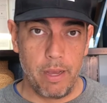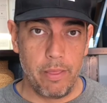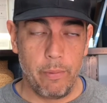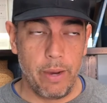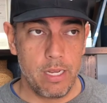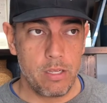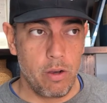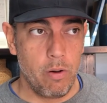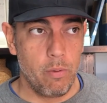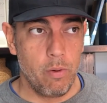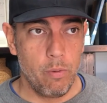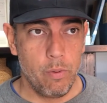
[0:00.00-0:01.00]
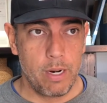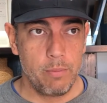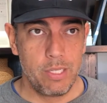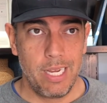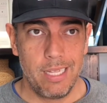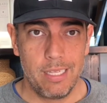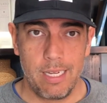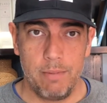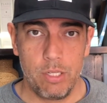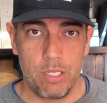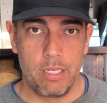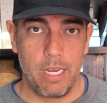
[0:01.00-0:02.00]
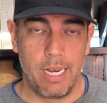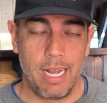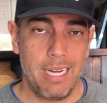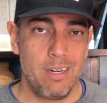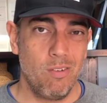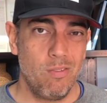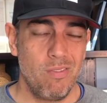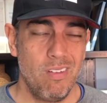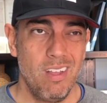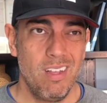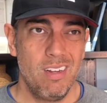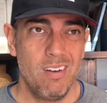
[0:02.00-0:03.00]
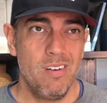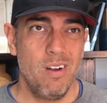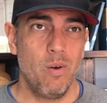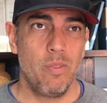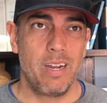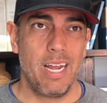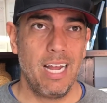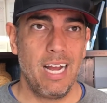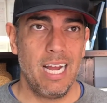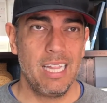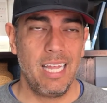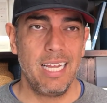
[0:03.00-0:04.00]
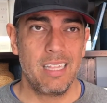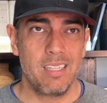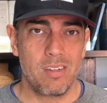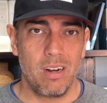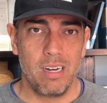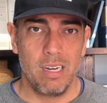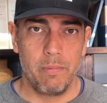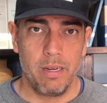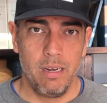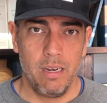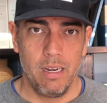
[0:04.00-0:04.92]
the way. So when I'm saying this, I'm just saying I don't know that I like this argument.